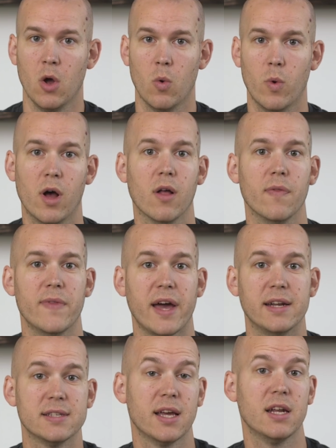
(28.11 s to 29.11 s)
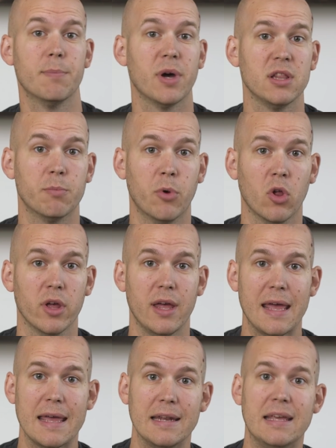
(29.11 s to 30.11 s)
Well, I decided to bite the bullet
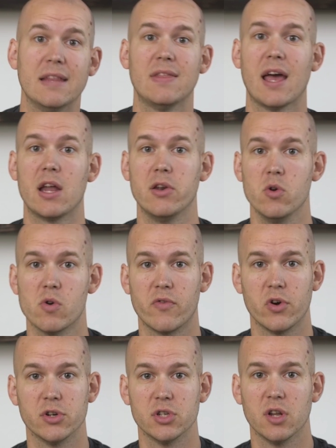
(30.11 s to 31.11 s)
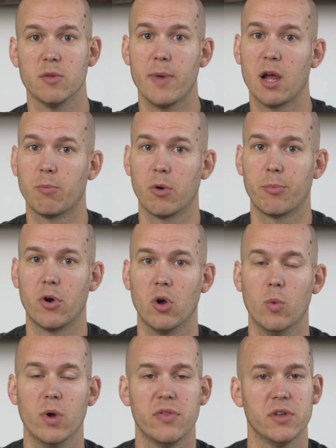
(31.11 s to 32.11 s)
and get that newer version of the MacBook Pro
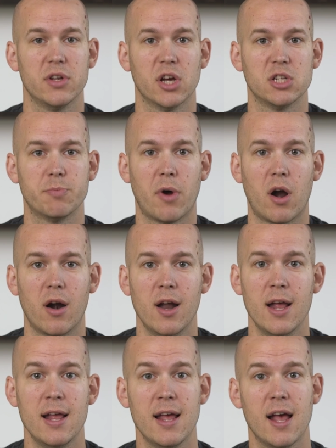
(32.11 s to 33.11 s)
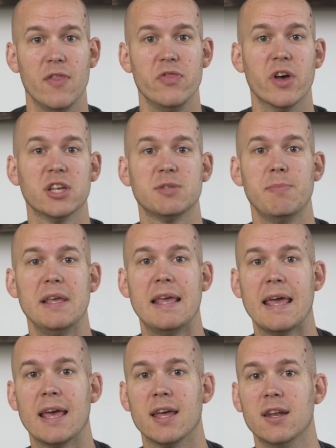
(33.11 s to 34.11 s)
with the Touch Bar, and thus
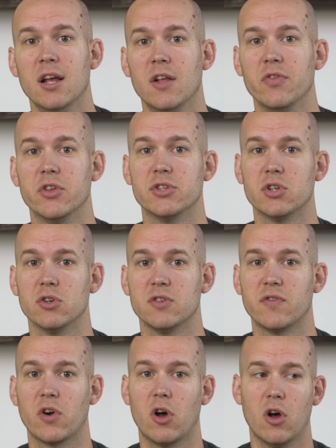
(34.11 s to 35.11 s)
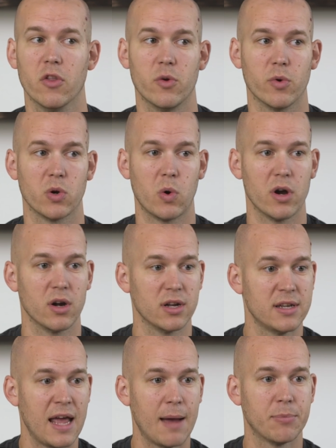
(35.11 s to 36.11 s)
began the search for all the
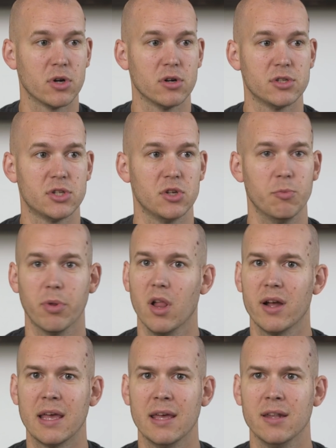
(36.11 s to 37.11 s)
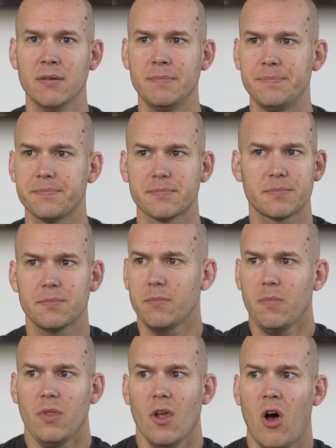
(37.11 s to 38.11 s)
required adapters to plug in
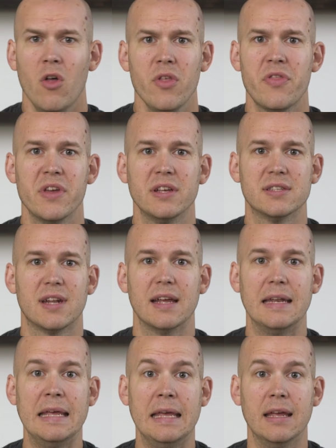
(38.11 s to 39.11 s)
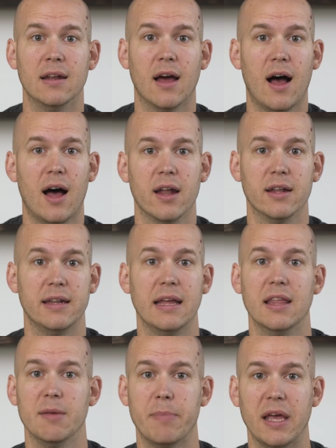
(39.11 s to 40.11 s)
all the things that I need on a
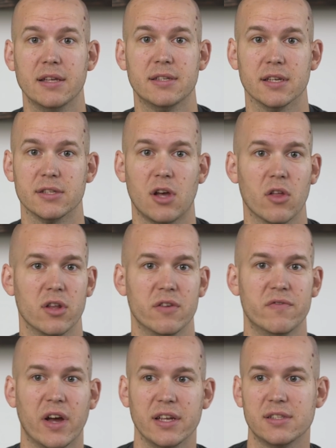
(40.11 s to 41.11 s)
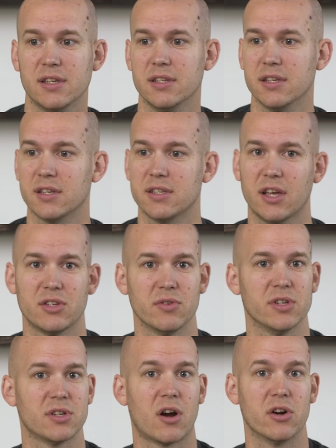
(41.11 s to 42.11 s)
daily basis, all the devices,
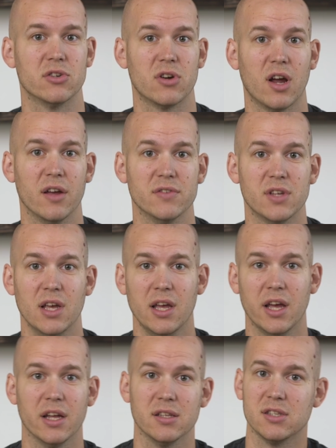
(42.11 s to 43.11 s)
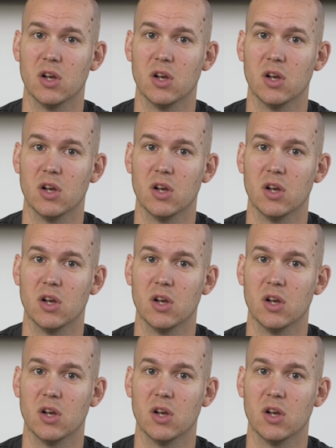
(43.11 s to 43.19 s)
accessories, hard drives, and